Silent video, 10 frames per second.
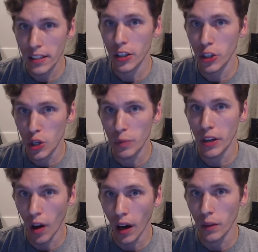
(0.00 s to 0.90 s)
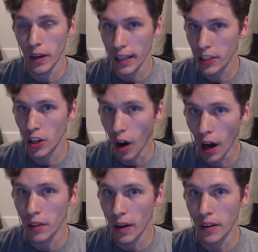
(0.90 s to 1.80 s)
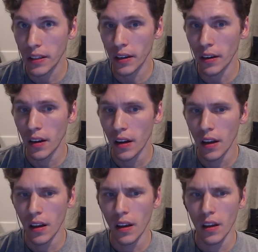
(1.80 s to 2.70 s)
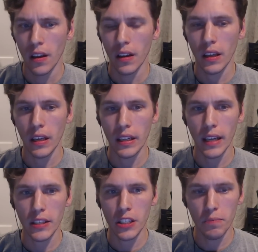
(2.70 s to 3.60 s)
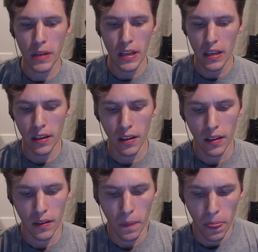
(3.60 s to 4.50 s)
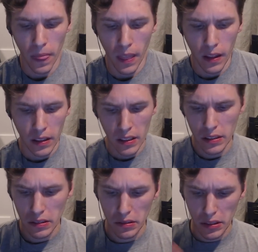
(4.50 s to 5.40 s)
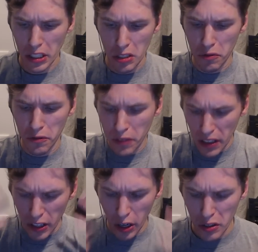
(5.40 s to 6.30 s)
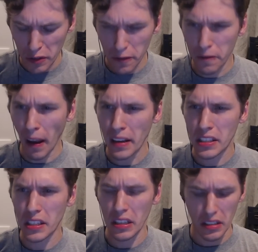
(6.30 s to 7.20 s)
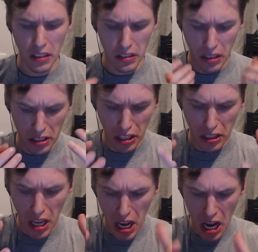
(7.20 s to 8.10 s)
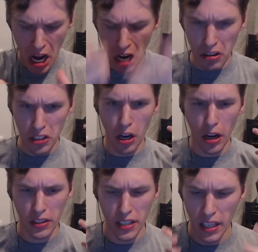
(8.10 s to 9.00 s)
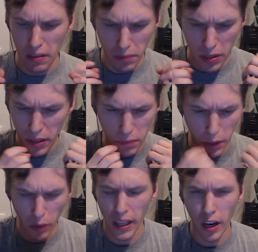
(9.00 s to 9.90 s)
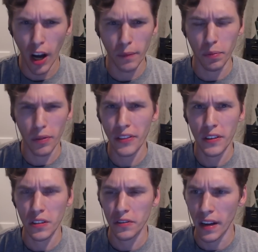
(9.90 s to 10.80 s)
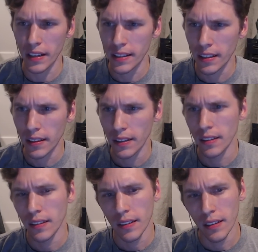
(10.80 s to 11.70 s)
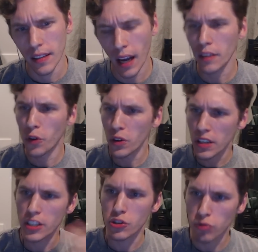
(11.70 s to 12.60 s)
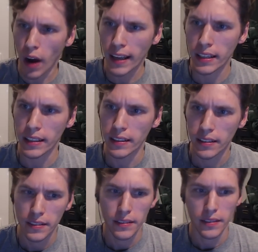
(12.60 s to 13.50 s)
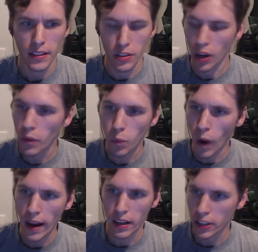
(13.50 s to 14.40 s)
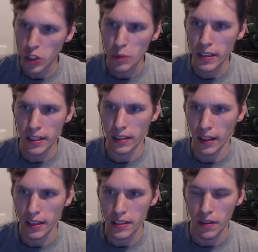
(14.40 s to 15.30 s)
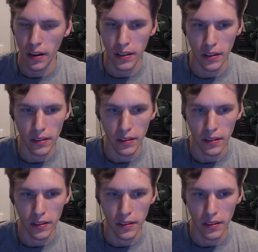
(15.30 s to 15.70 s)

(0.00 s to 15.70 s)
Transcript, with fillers: humid hot. When it gets hot around here, it gets to be like you feel it on your face and, and it's like the air is hot. It's like getting somebody blowing like hot breath in your face. California is dry heat. It's not wet, humid heat like it is around here.